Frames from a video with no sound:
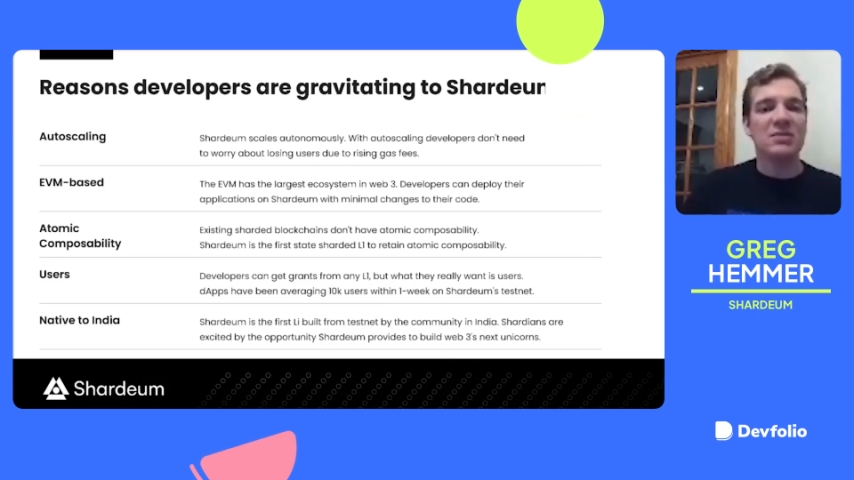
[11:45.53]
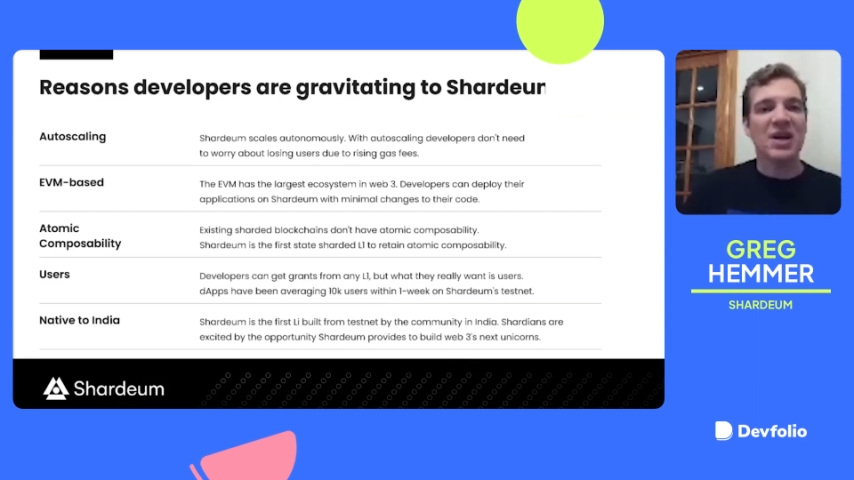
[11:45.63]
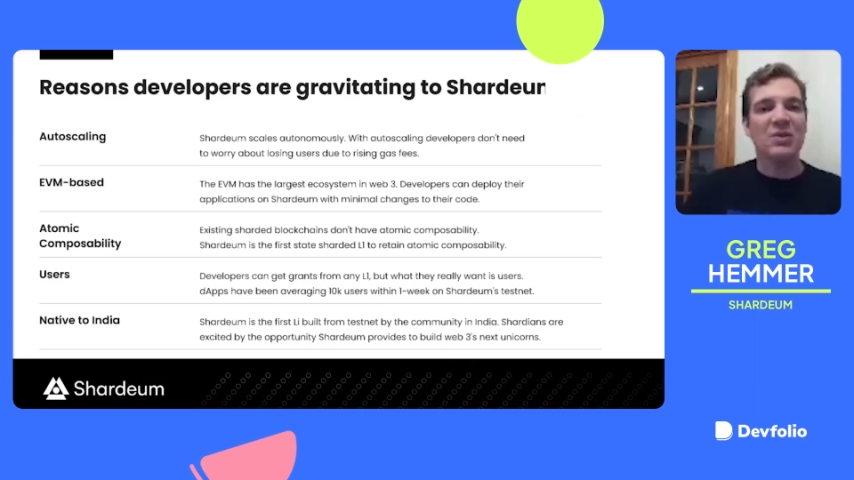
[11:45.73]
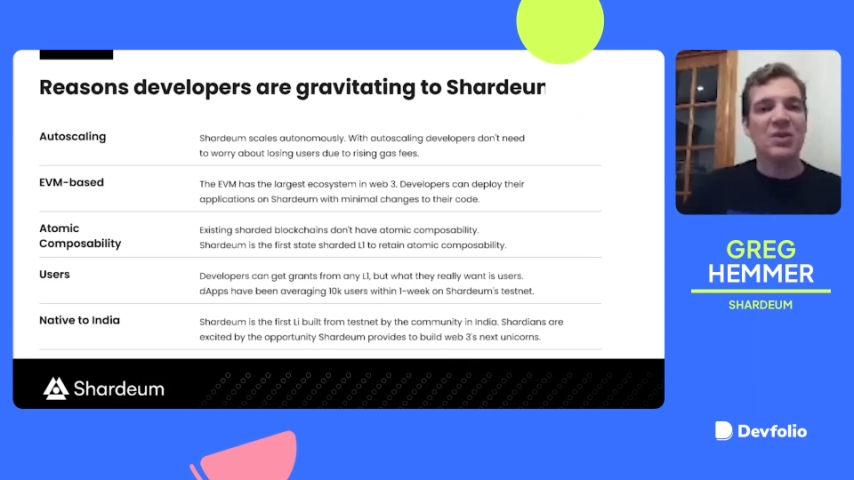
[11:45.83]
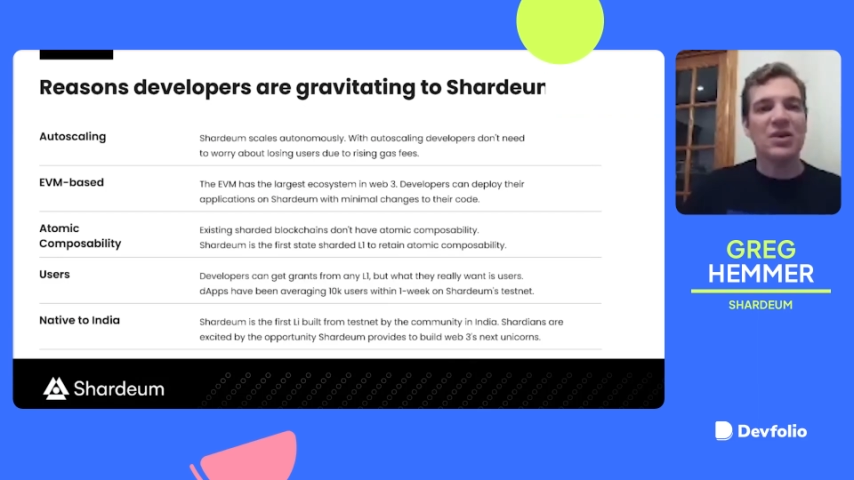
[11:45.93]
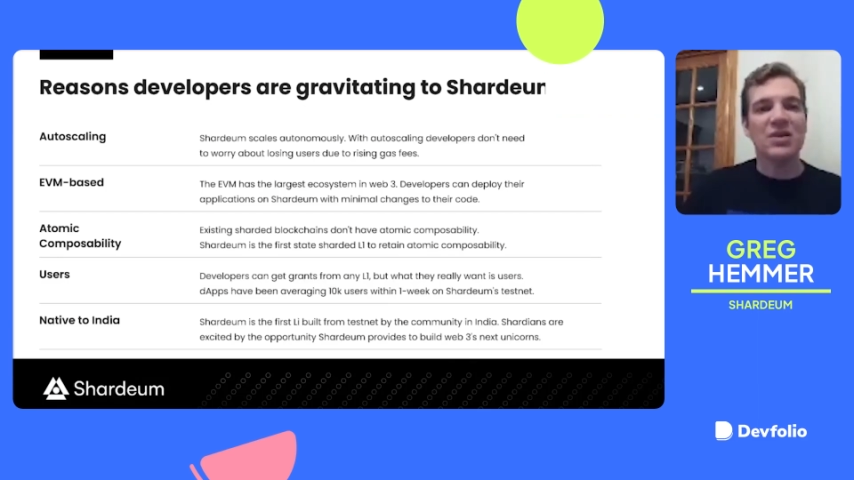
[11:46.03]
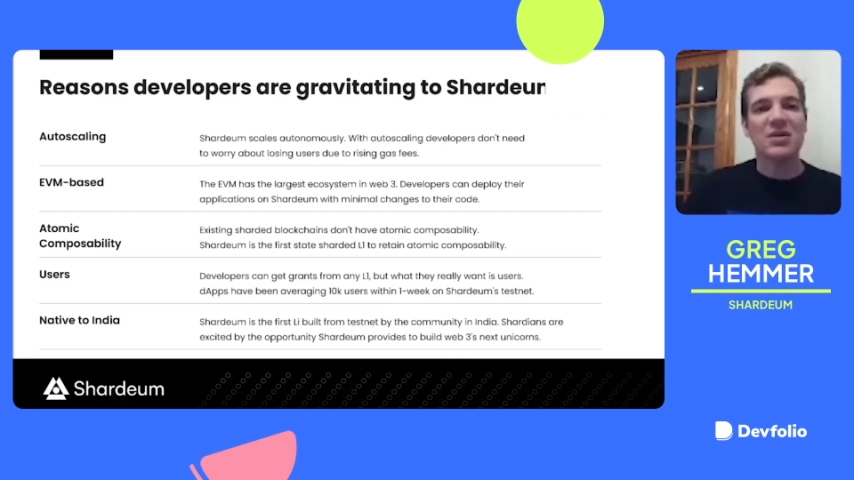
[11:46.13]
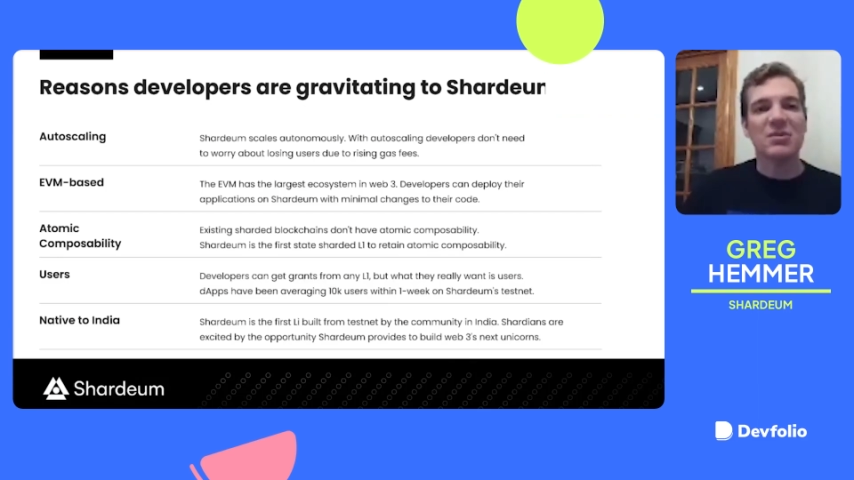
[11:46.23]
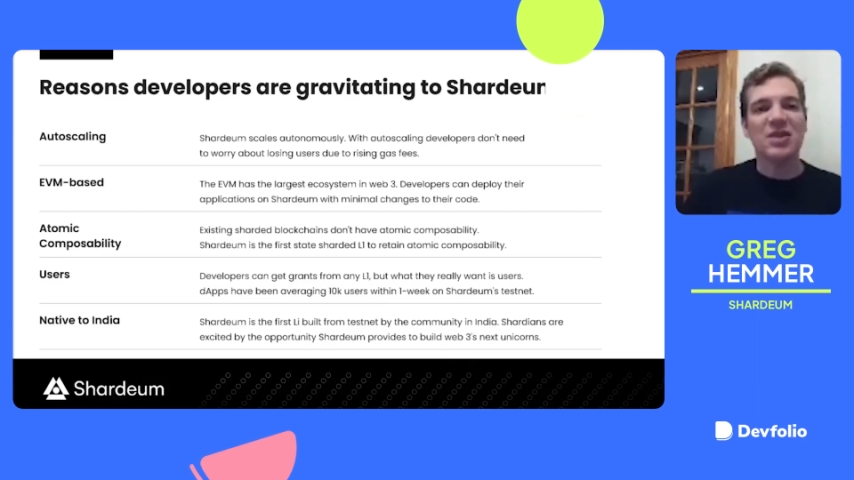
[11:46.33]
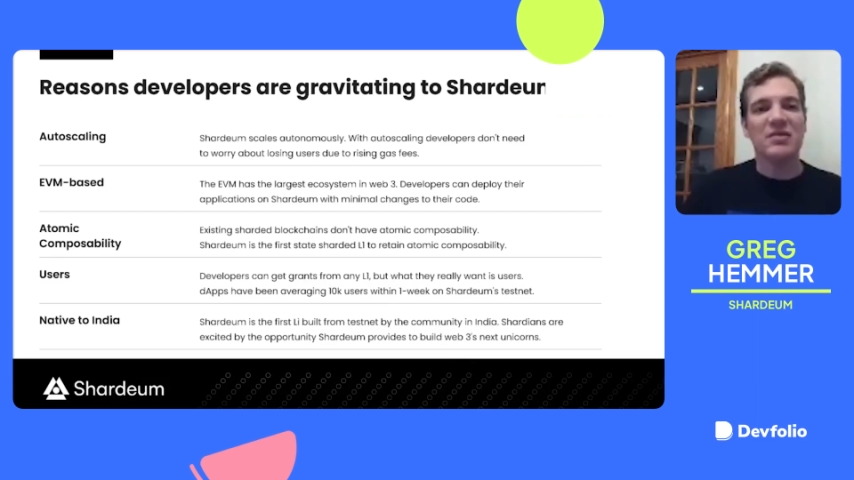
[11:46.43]
network
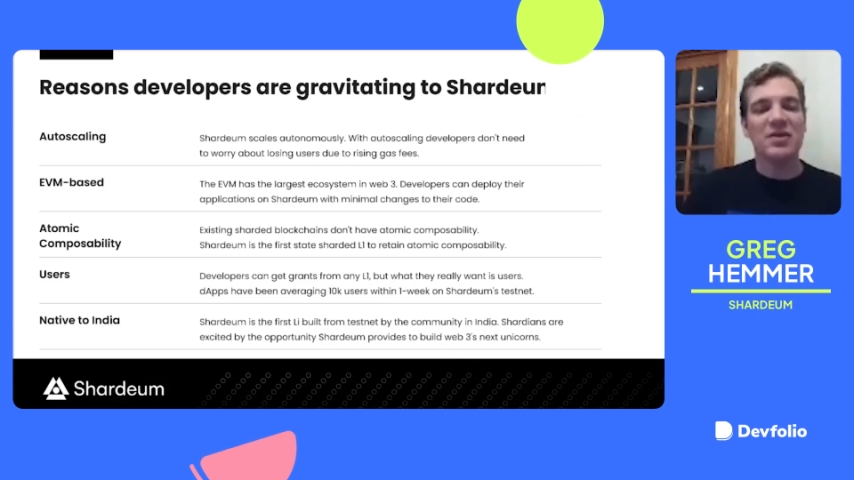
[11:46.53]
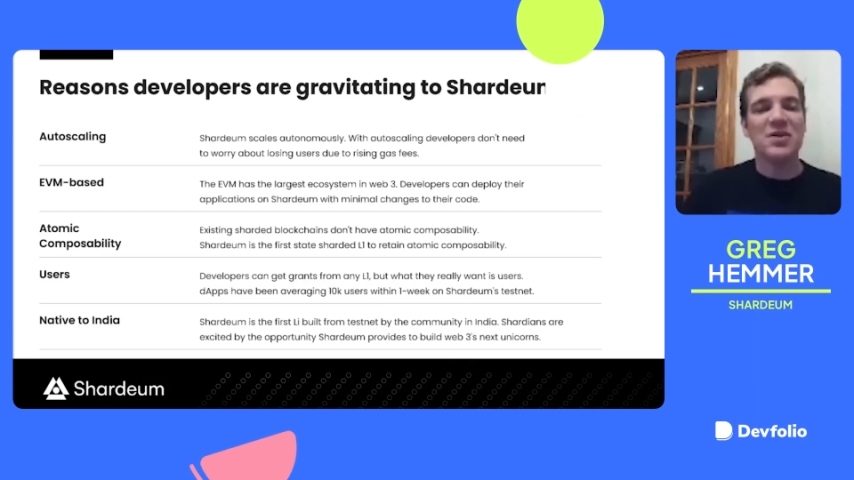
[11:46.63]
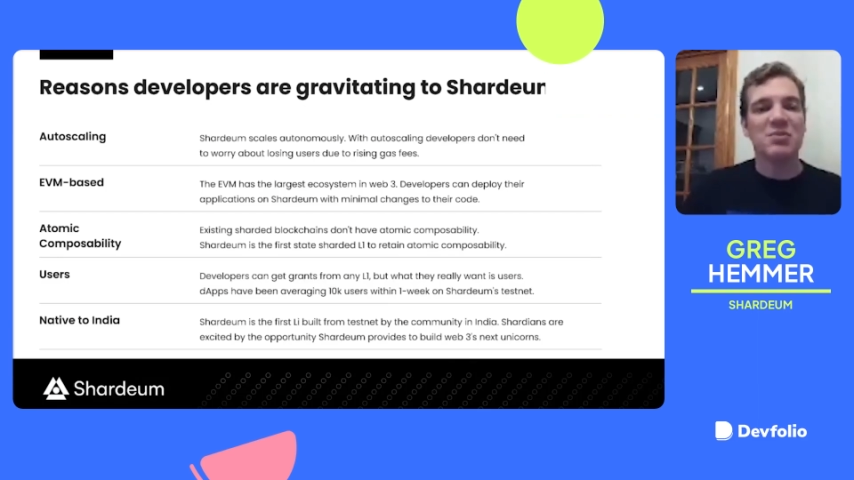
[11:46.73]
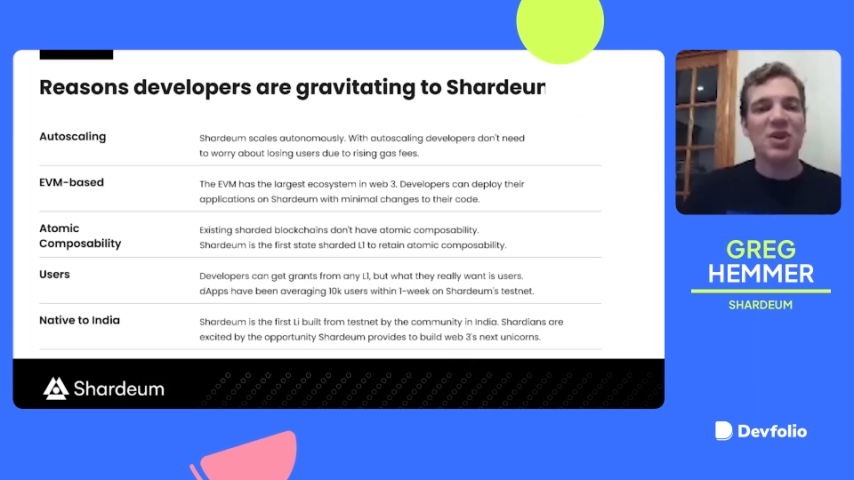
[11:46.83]
to be the first